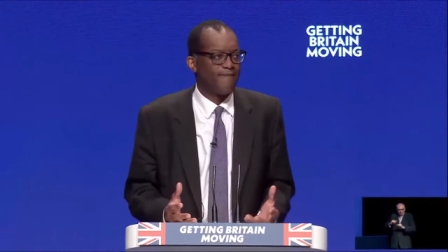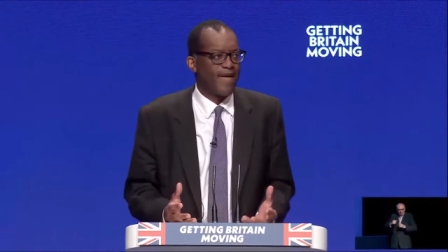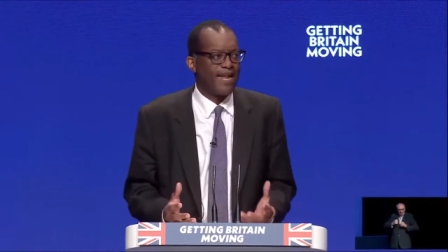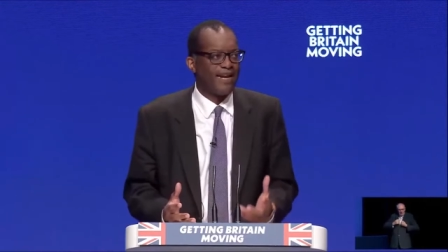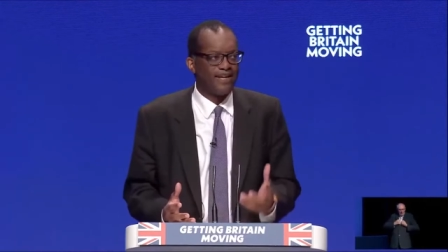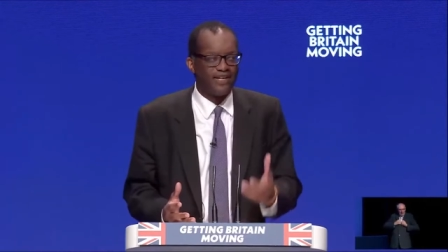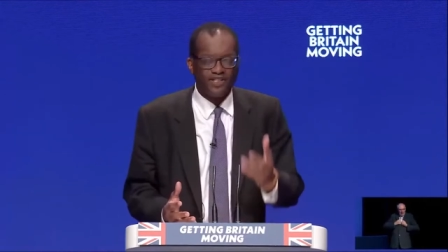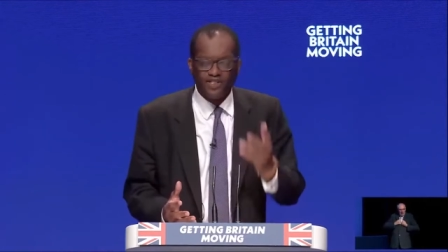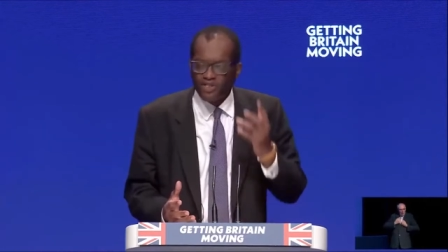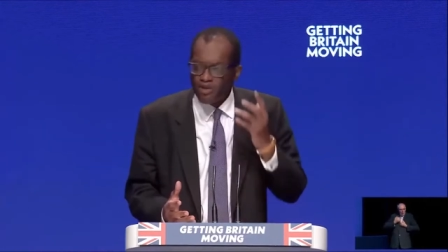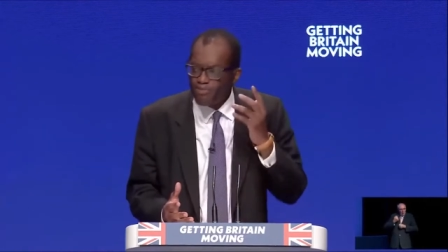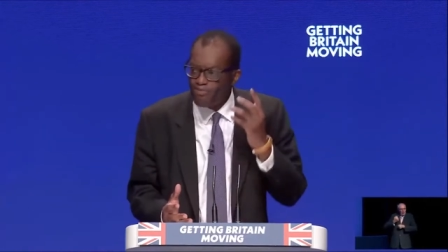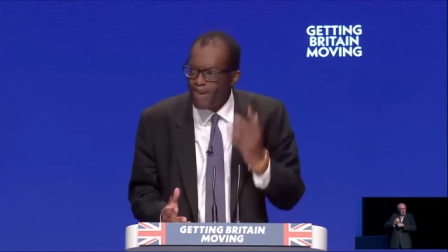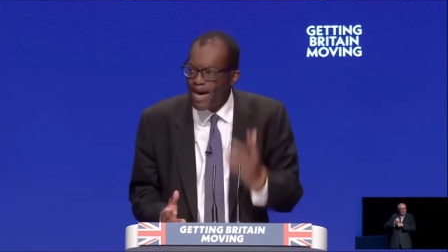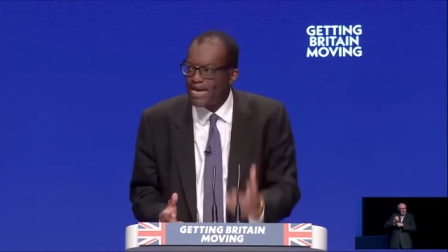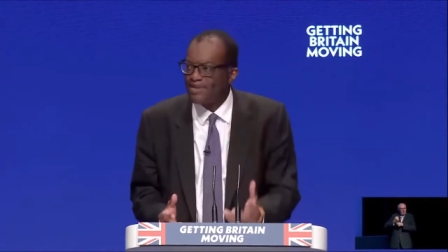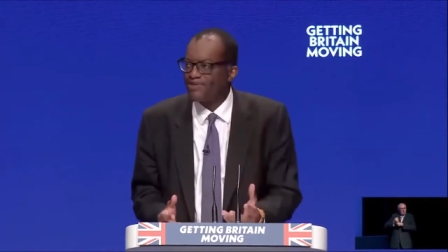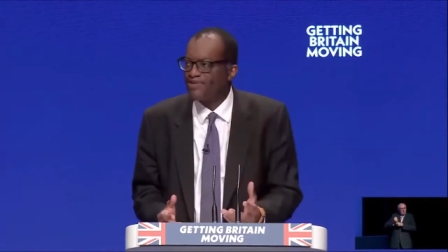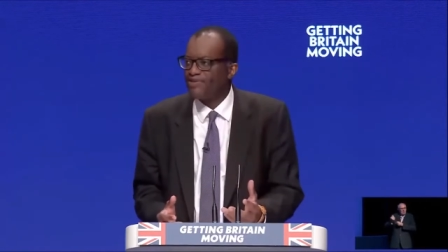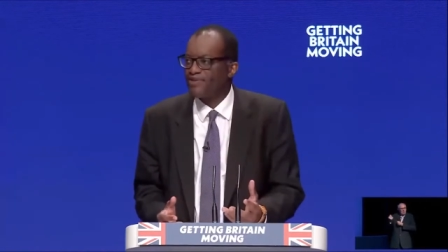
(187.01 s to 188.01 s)
And it is the
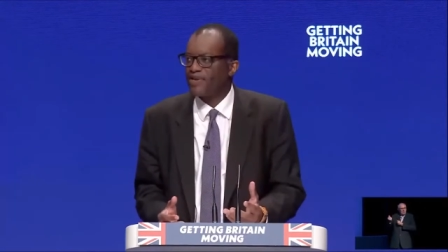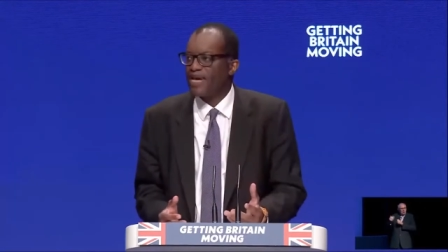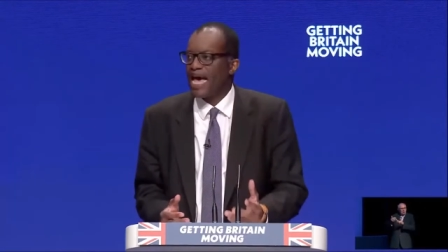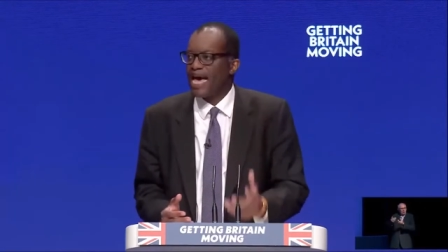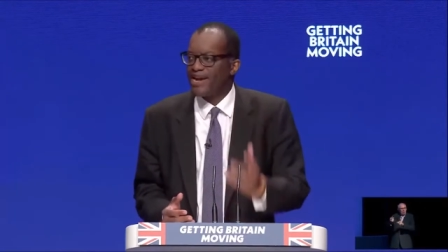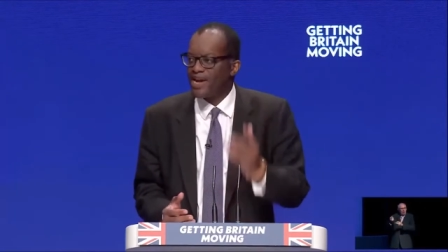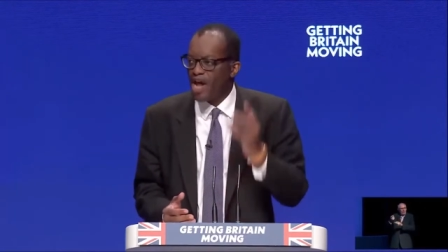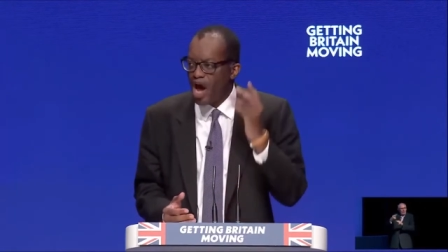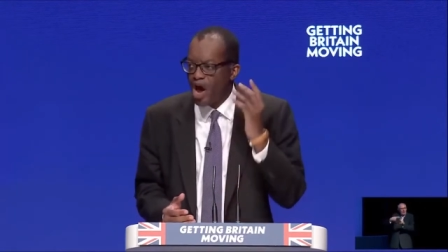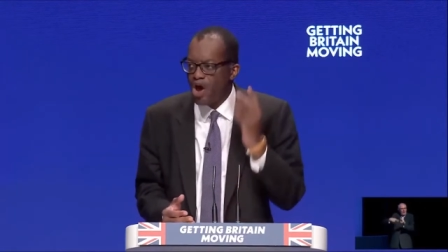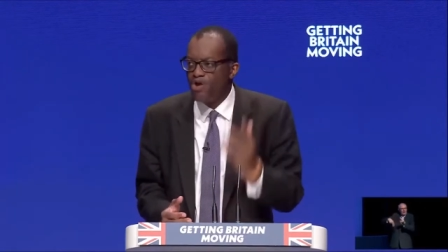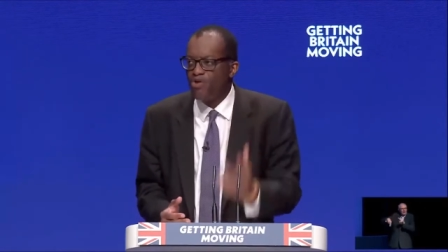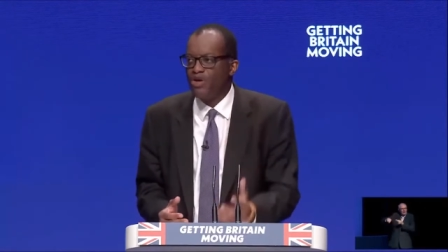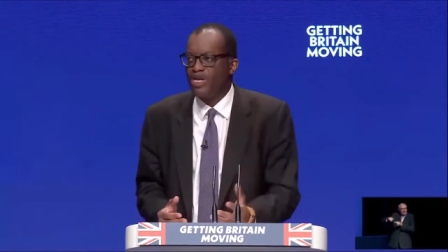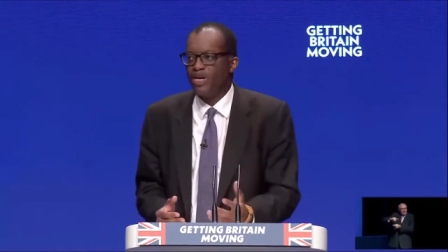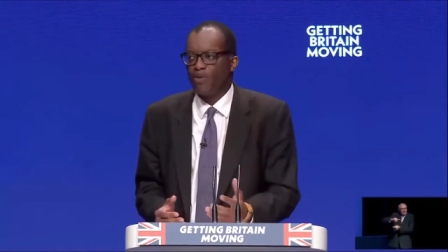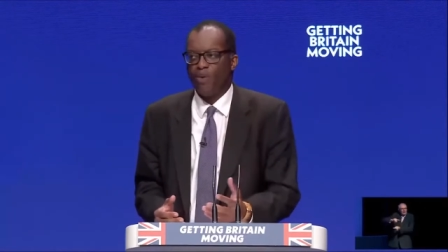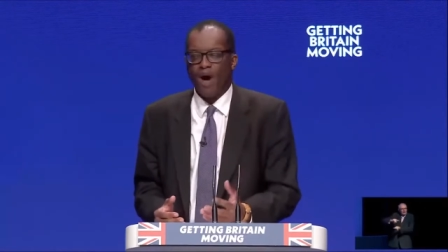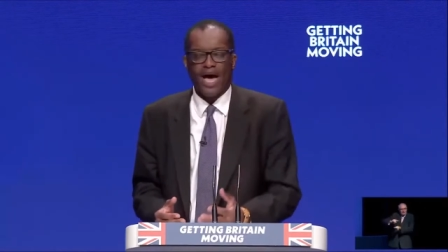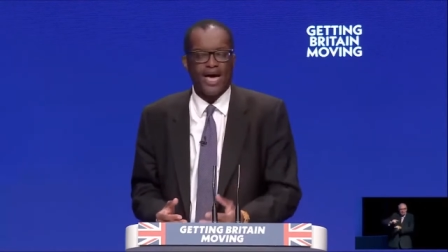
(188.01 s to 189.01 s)
best and
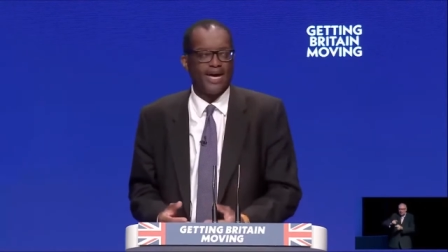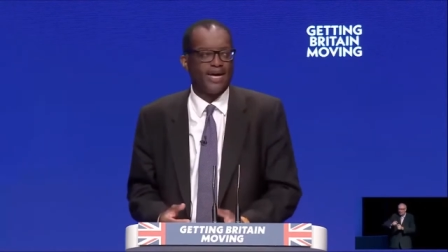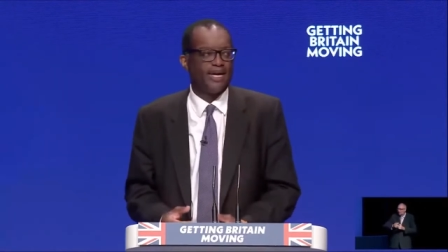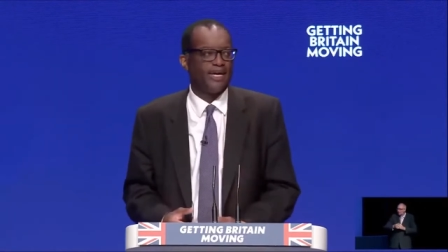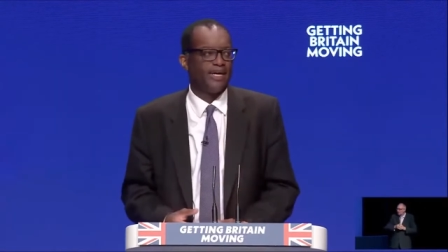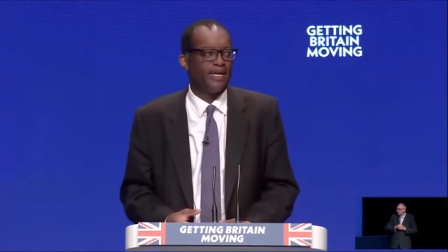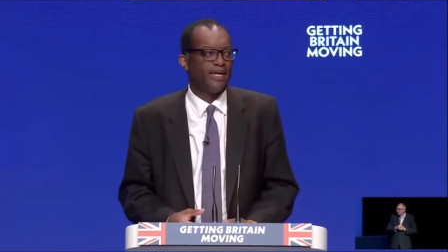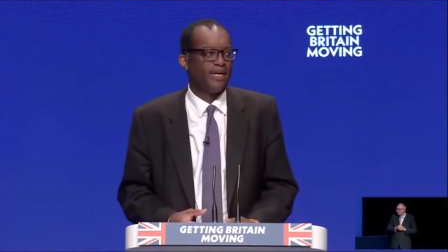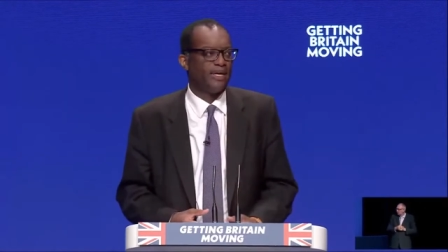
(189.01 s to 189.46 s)
only way